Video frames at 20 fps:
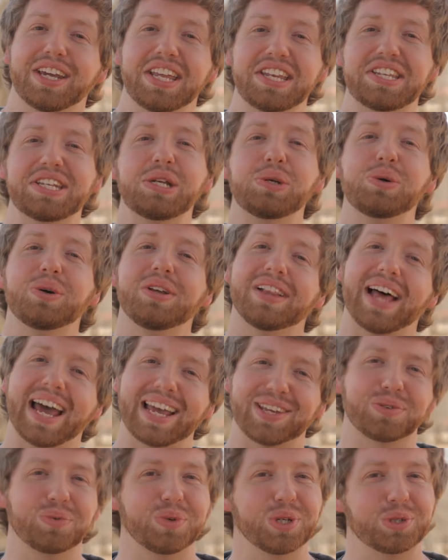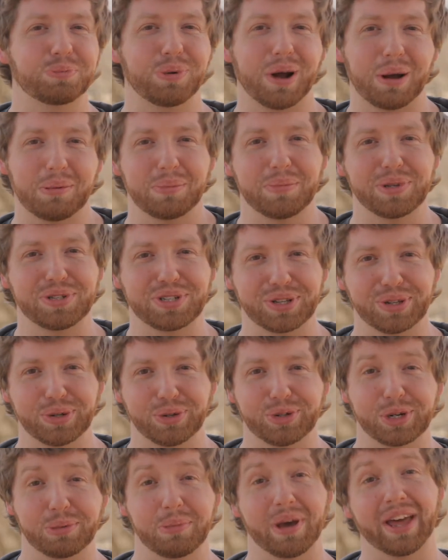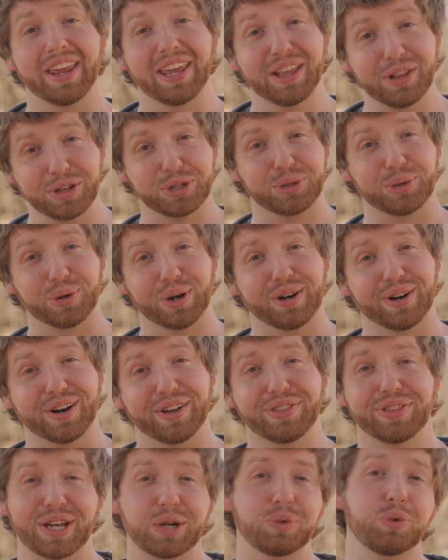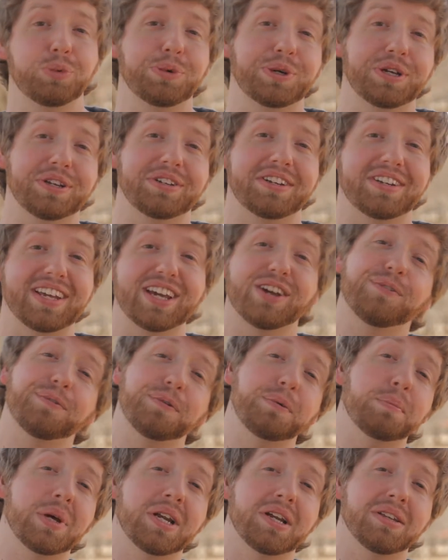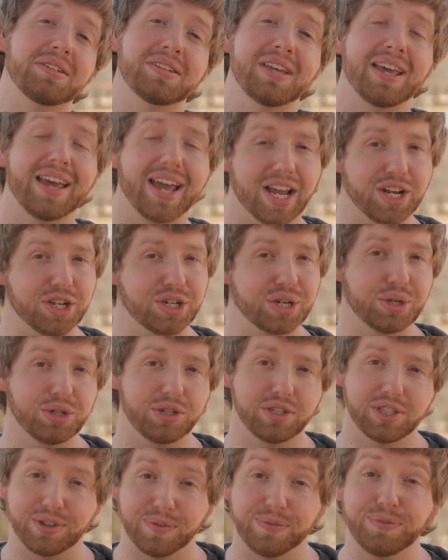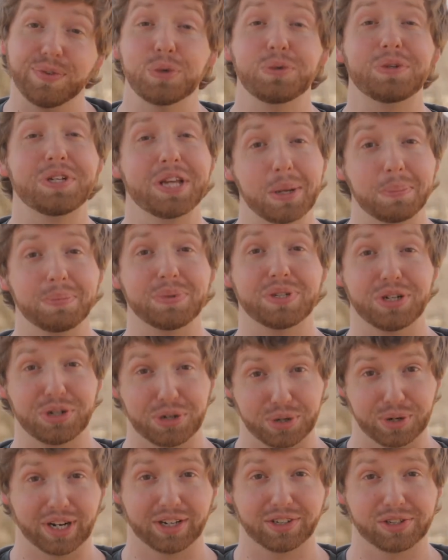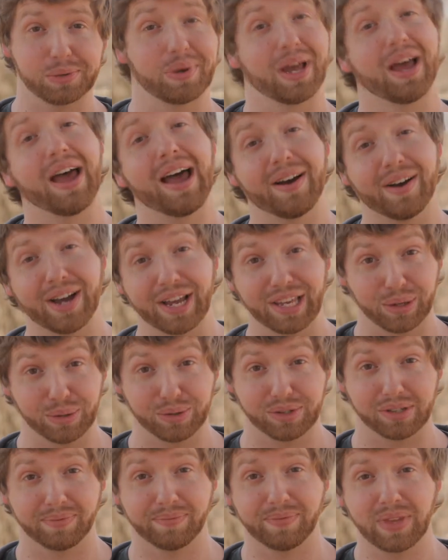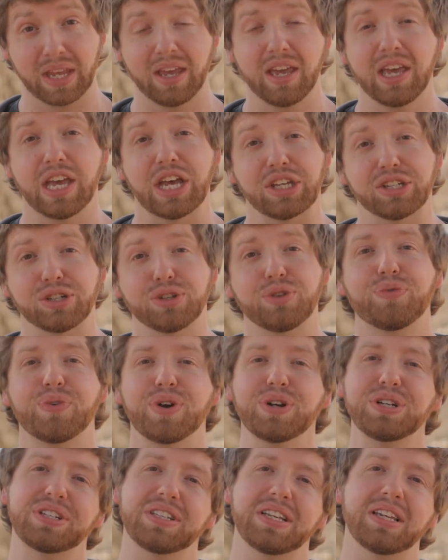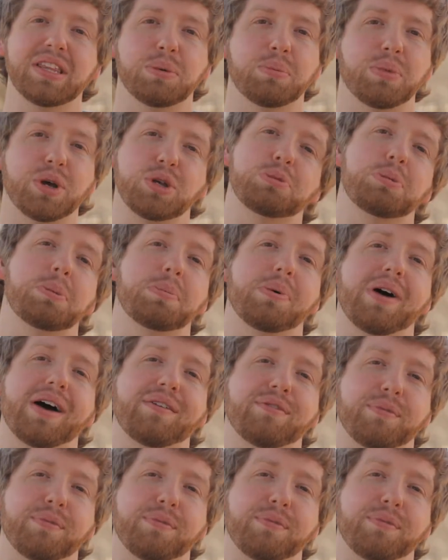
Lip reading: Continuing last week's problem and solution about Illustrator, I thought it would be good to take a few minutes and show you just a few tips and tricks about how I use it. So the first thing that most people have